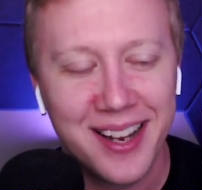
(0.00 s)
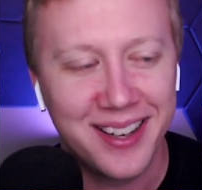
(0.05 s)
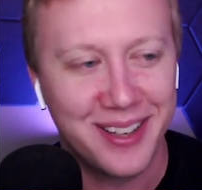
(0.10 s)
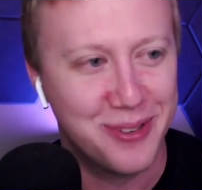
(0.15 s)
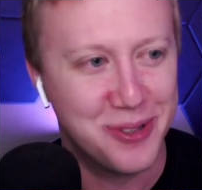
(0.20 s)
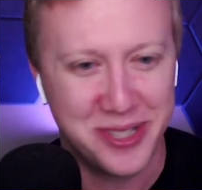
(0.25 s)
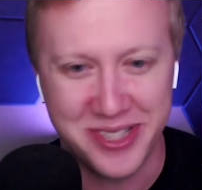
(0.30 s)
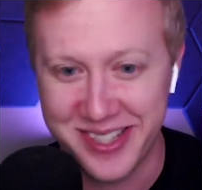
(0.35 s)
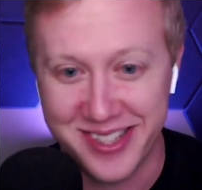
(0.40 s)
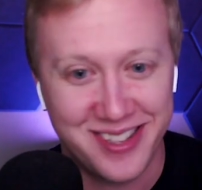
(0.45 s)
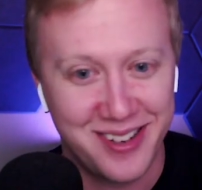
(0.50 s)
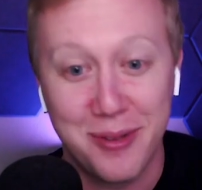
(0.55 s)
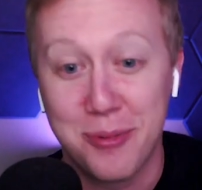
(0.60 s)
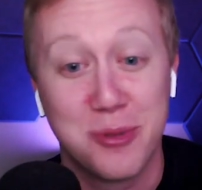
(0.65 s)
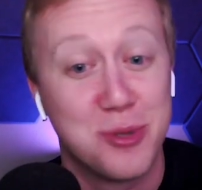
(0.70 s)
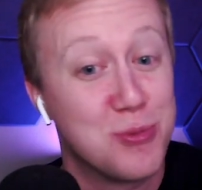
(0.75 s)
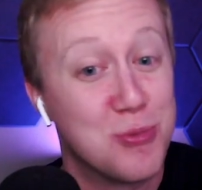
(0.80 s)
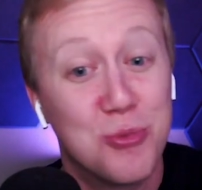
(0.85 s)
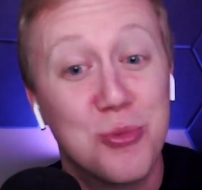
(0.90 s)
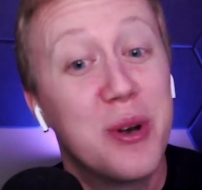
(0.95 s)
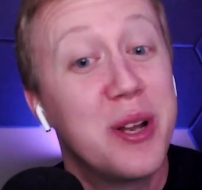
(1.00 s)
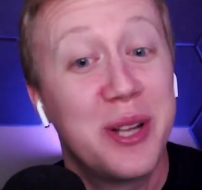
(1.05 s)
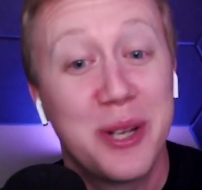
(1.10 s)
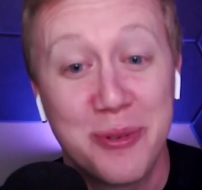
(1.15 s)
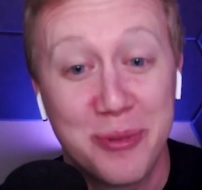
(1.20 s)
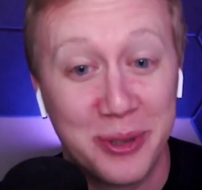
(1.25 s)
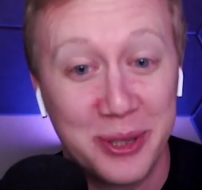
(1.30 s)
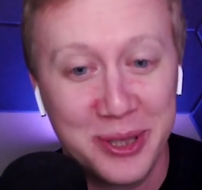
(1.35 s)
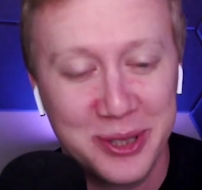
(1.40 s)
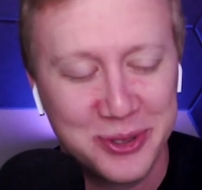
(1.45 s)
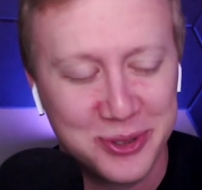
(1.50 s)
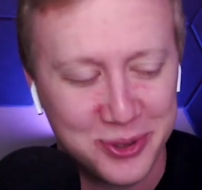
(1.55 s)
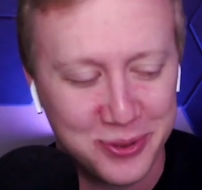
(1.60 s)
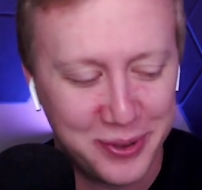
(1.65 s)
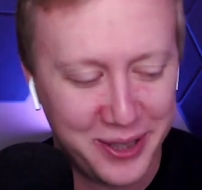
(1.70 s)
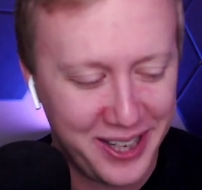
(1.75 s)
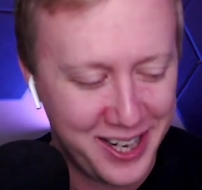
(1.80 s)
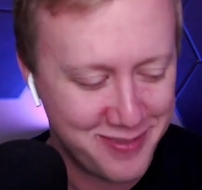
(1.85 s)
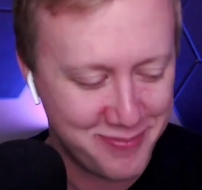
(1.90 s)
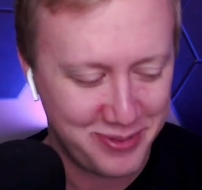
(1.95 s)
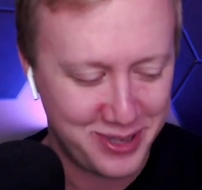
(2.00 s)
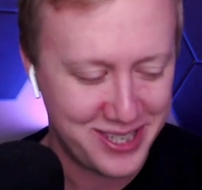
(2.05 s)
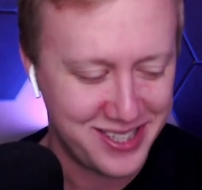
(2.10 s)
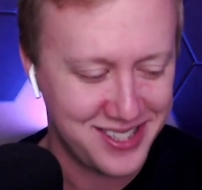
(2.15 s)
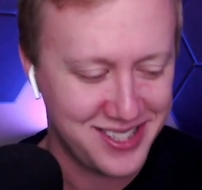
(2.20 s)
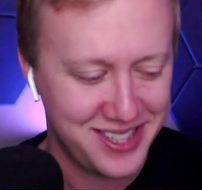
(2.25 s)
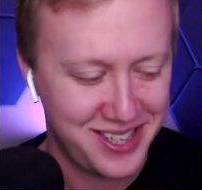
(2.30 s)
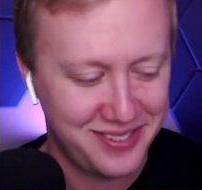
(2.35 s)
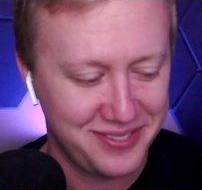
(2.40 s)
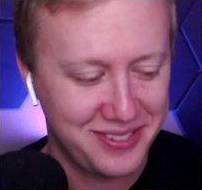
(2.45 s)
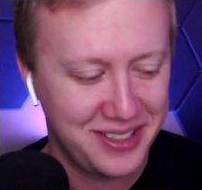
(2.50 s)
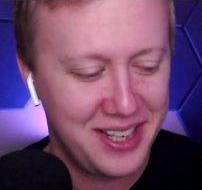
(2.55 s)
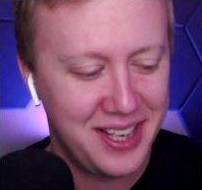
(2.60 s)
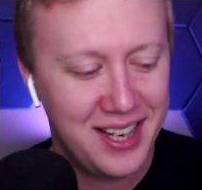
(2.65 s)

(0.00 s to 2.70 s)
It was it was really really cool game plan stuff.